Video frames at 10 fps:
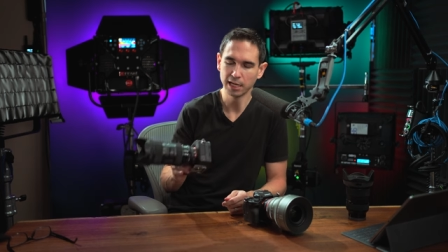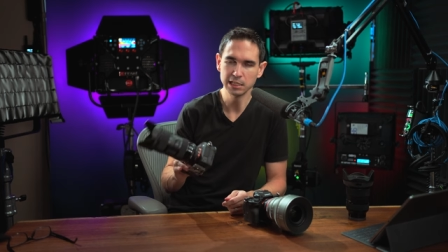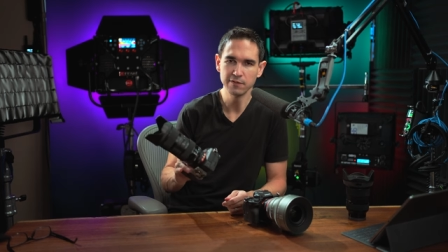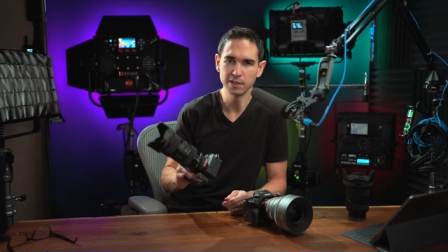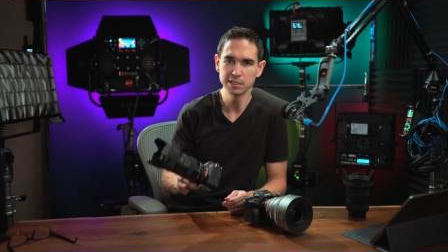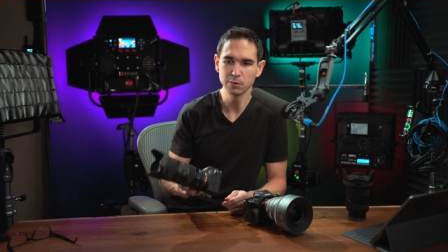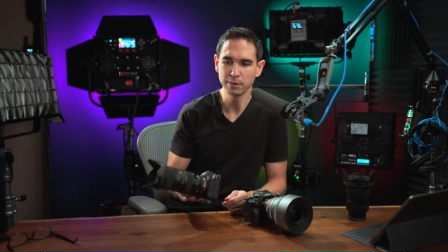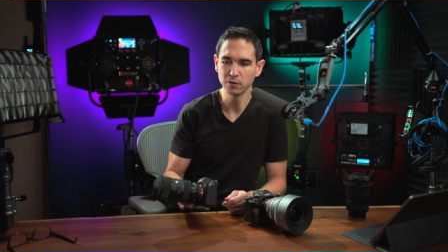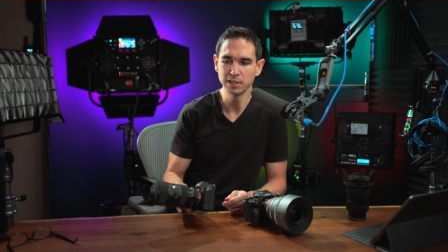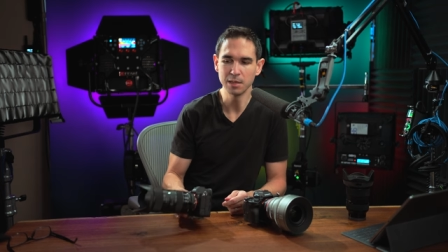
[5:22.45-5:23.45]
A7S
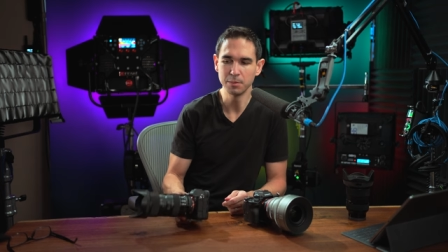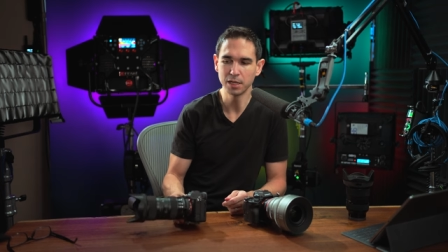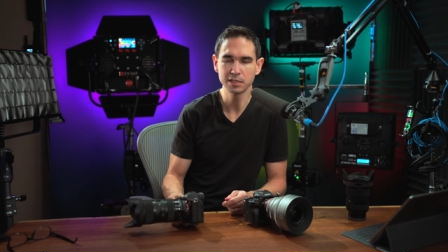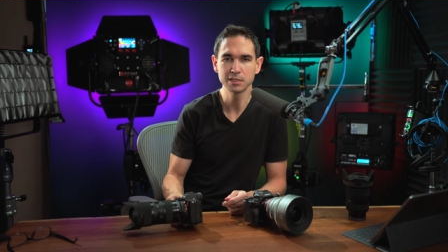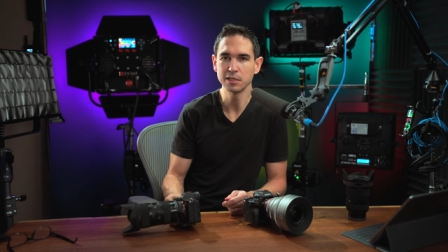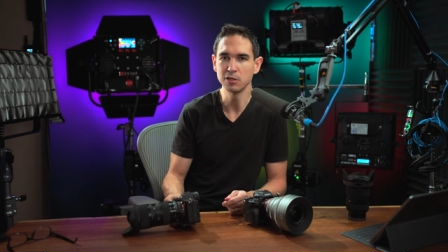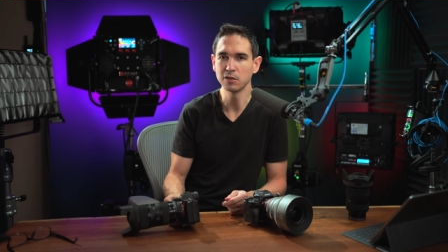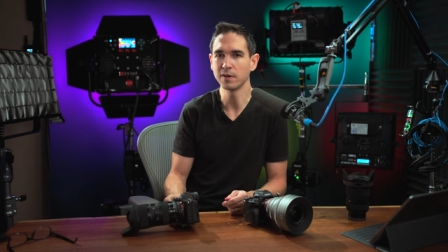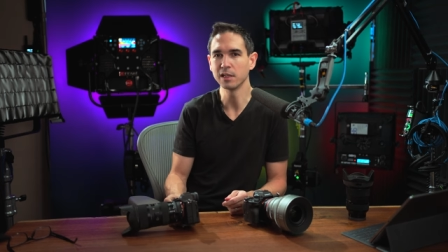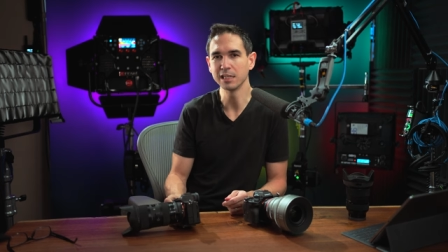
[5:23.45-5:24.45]
III for 10 bucks and you
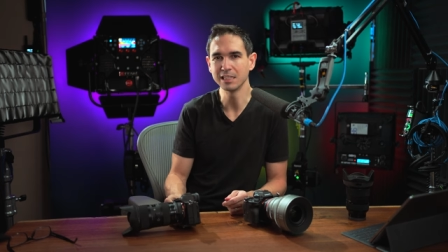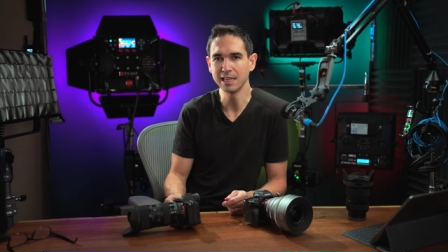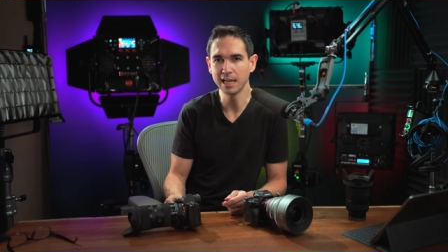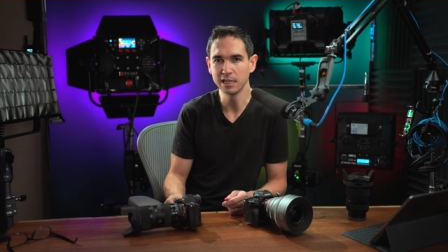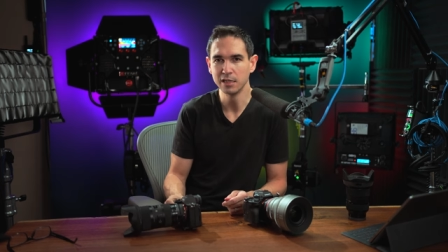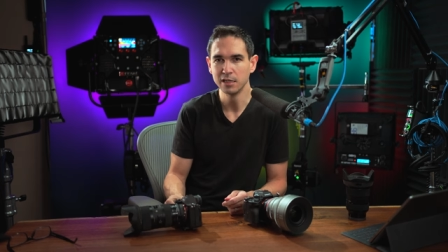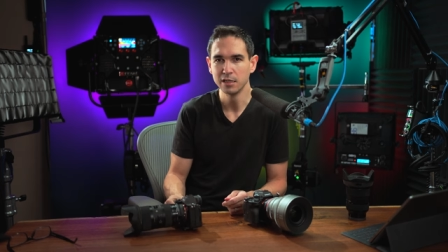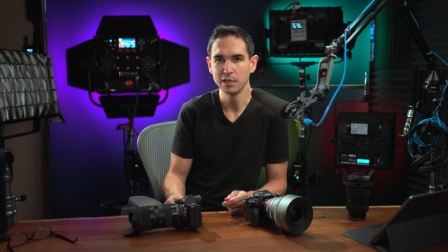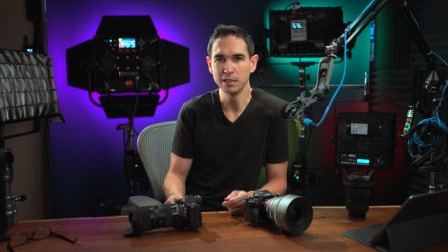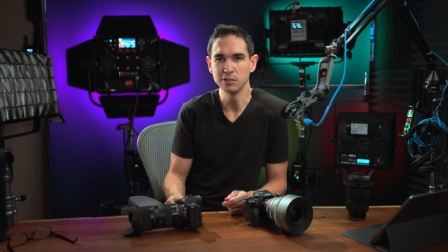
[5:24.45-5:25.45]
can find a link to that
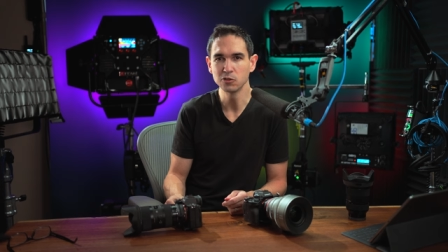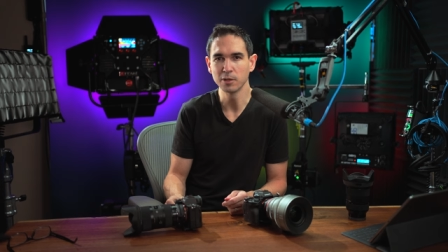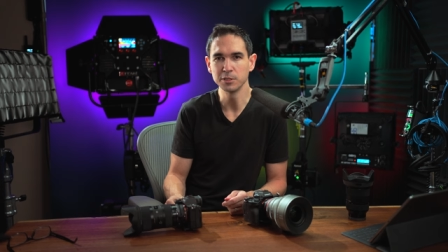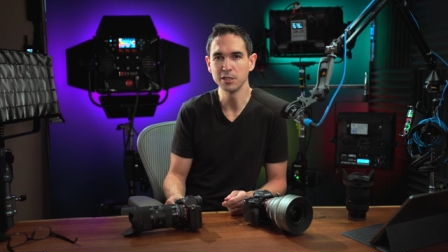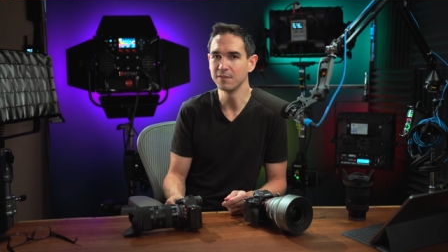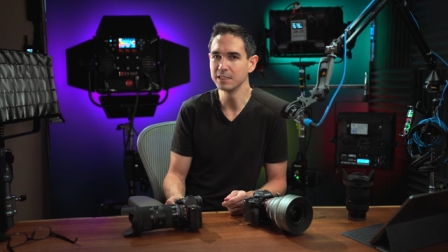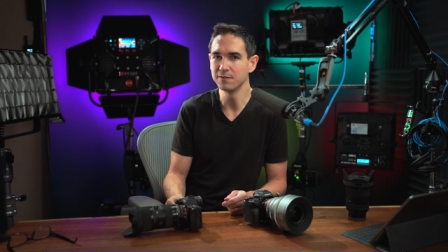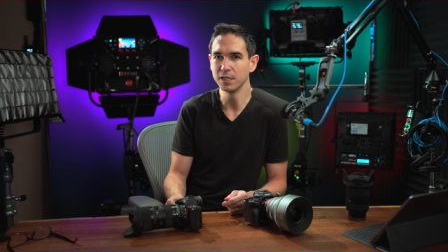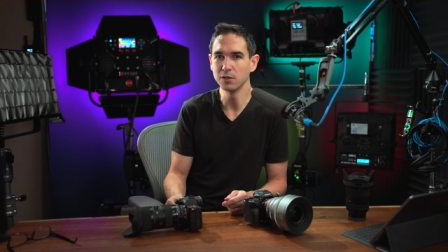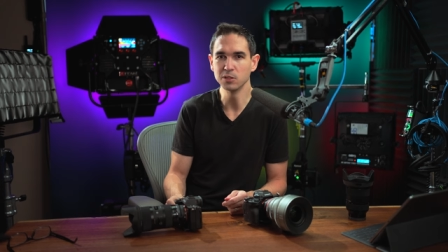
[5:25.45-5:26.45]
in the description of this
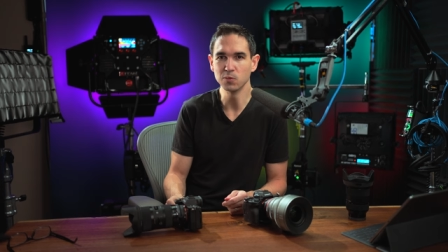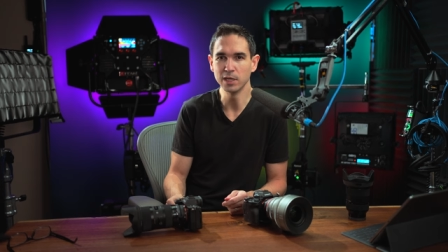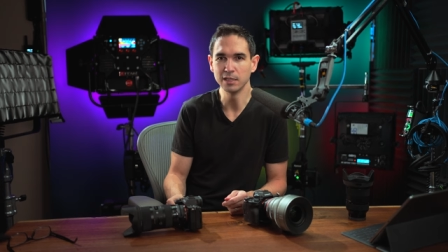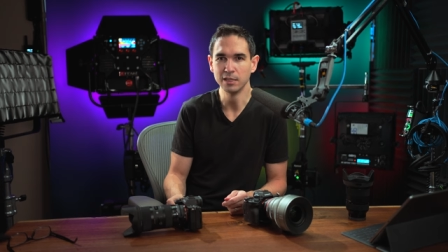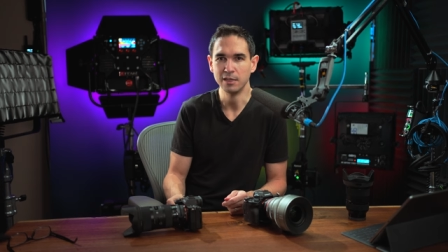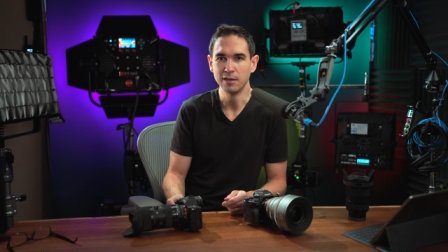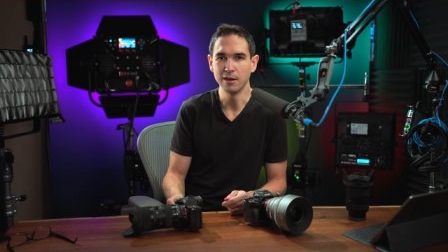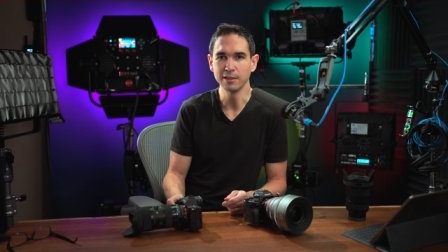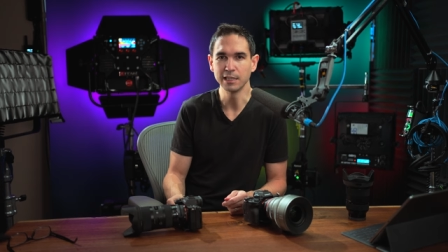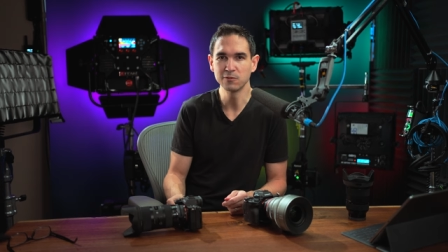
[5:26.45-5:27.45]
video as well.
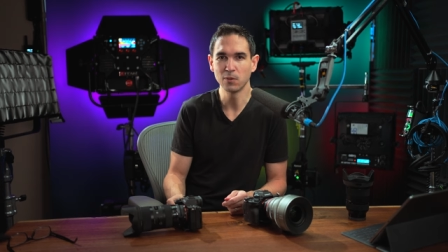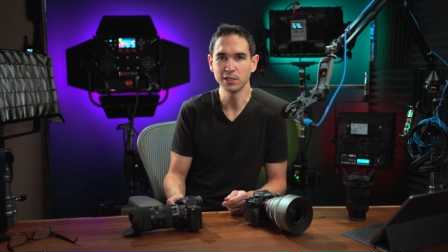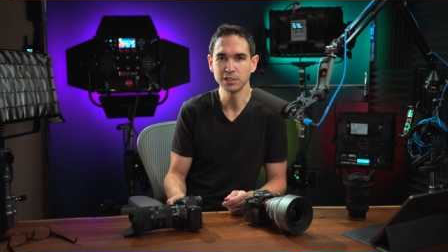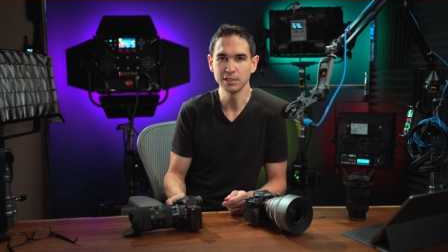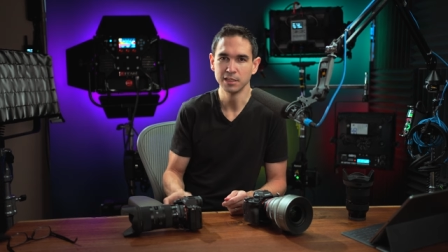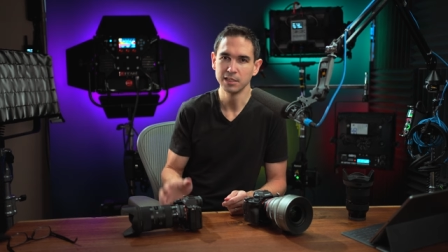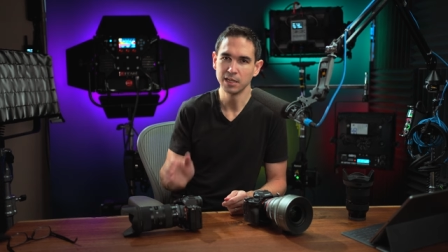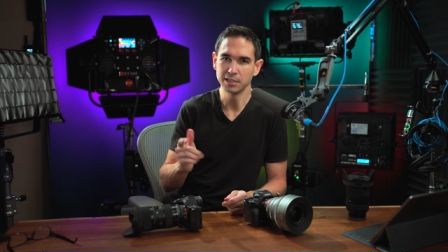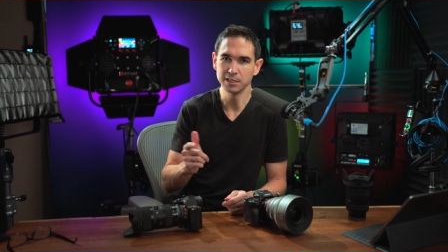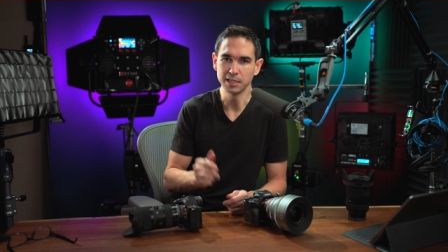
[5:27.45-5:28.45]
All right, thanks for watching.
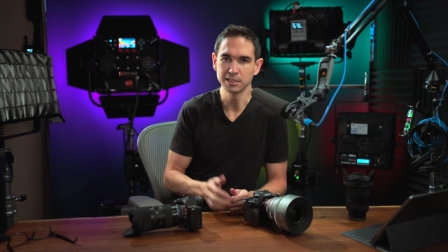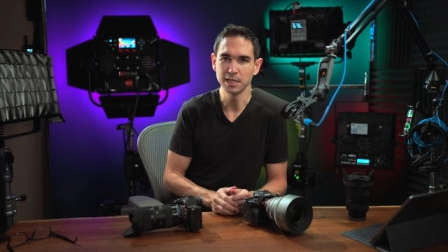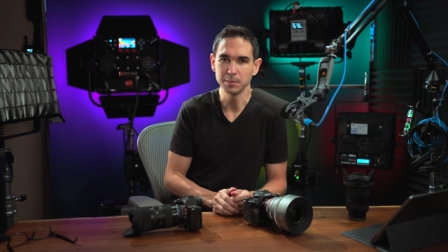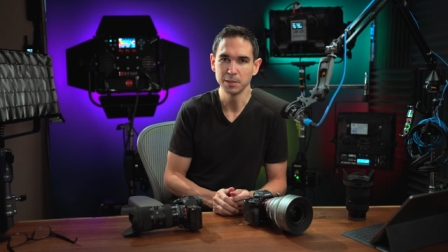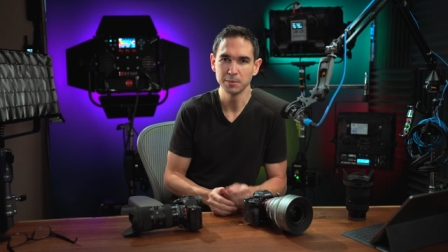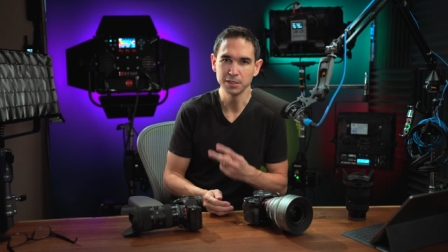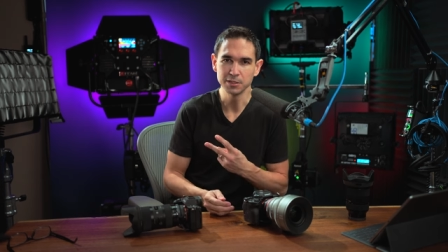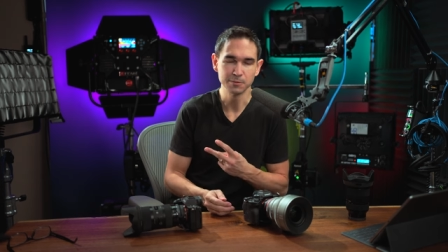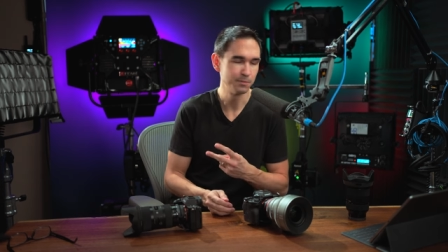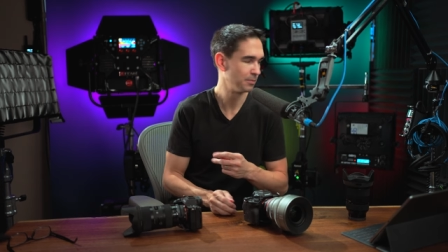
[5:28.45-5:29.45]
I'll see you next time.
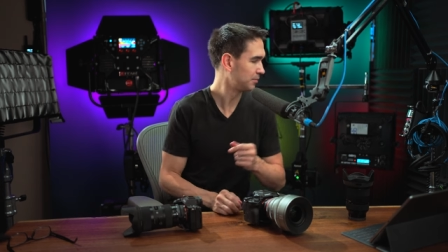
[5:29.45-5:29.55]
Peace.